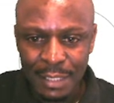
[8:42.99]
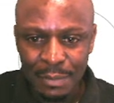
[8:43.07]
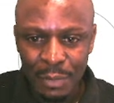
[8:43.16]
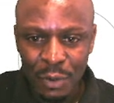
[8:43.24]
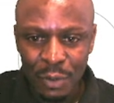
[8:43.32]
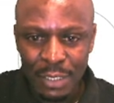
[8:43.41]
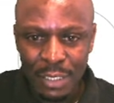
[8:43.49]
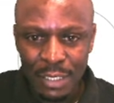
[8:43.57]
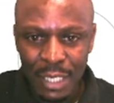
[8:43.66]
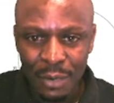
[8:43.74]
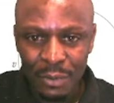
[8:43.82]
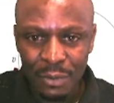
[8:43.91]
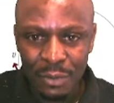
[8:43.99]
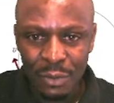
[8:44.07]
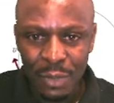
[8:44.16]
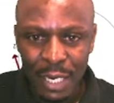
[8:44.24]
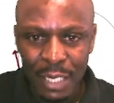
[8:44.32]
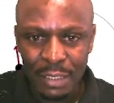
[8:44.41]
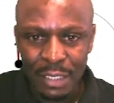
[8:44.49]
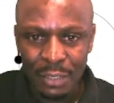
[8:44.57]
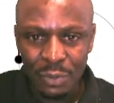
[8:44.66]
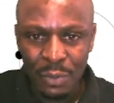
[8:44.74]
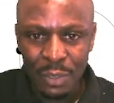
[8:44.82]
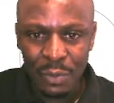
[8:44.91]
because now you are just
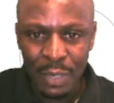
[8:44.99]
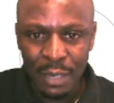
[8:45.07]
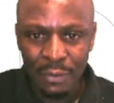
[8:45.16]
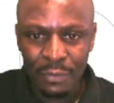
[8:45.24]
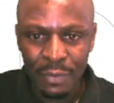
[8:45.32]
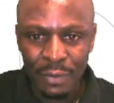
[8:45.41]
going to have,